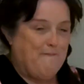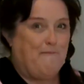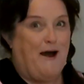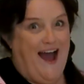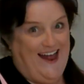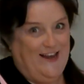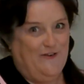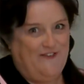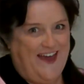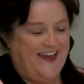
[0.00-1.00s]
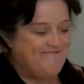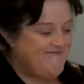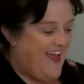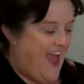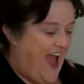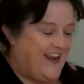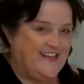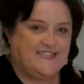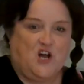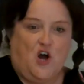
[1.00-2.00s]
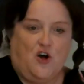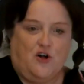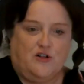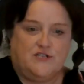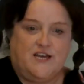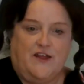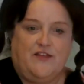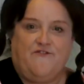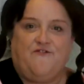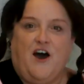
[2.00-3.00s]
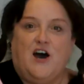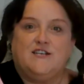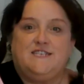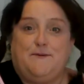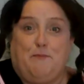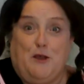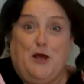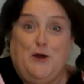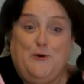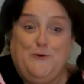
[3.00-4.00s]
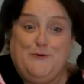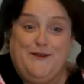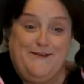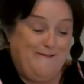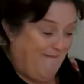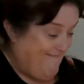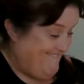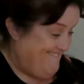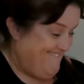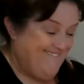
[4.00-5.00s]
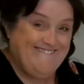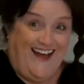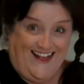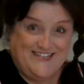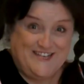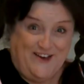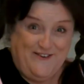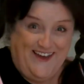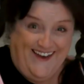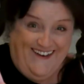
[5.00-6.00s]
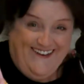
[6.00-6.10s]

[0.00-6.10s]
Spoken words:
but I love it, and it's called the Farty Balloon. I'll show you.